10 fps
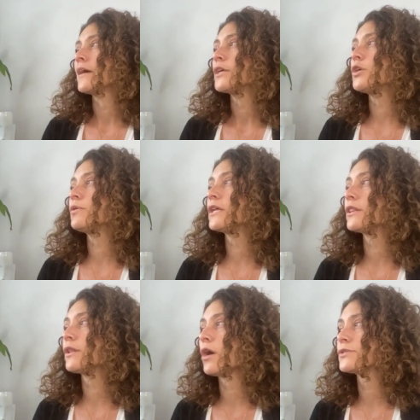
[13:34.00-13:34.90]
You
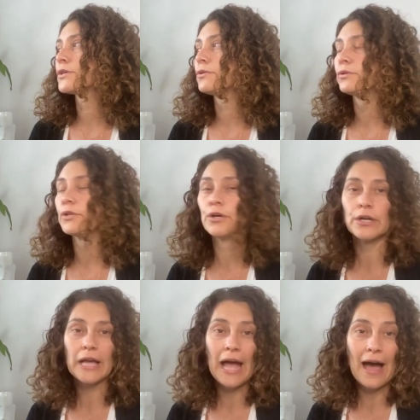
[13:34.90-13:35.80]
can also
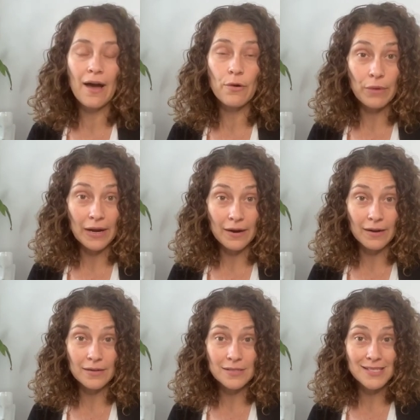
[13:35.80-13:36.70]
look at
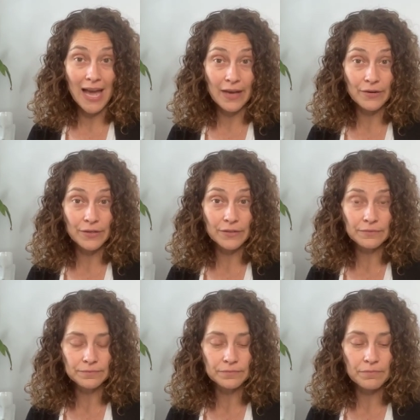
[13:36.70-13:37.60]
where Saturn,
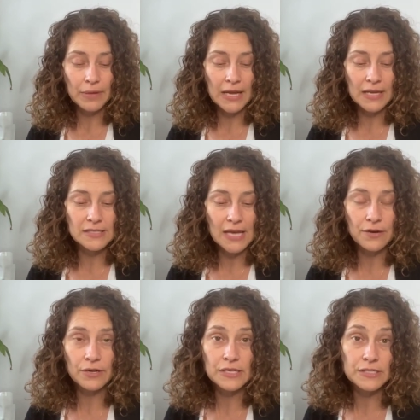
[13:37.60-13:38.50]
because
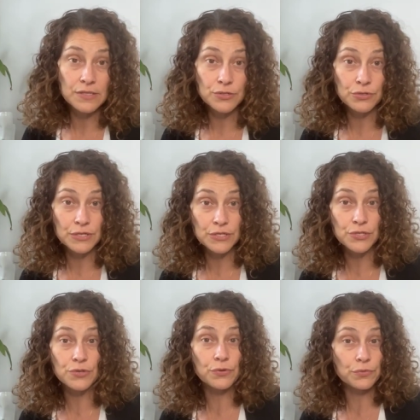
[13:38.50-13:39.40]
Saturn is the
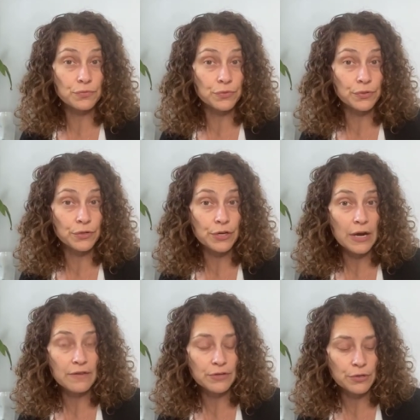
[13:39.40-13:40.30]
traditional ruler
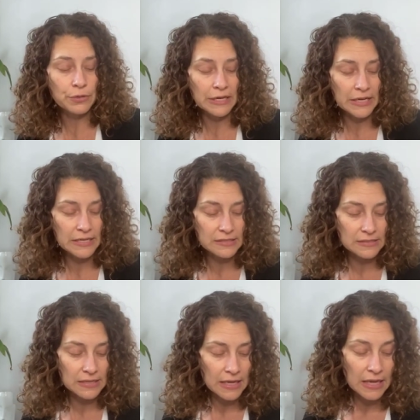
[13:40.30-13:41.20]
of Aquarius,
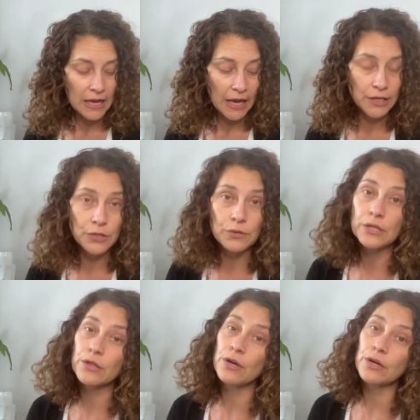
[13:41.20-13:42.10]
and you
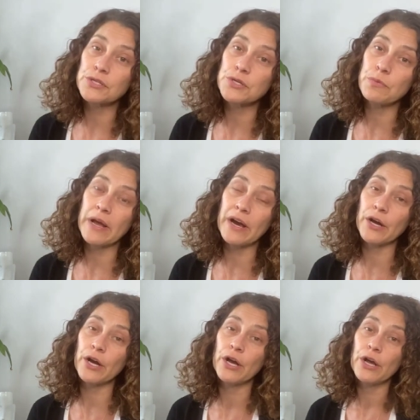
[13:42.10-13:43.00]
can look to
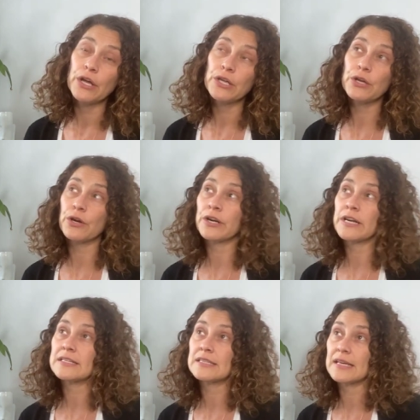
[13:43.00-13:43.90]
where
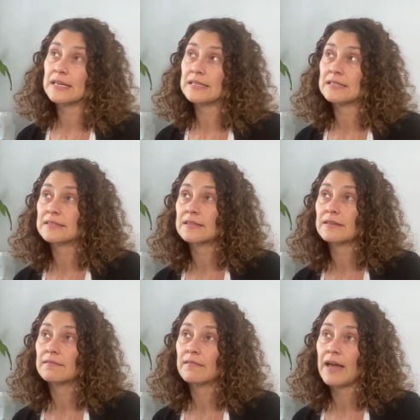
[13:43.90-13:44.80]
Uranus is
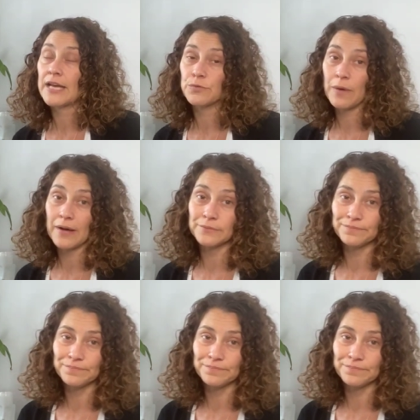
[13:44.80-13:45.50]
as well.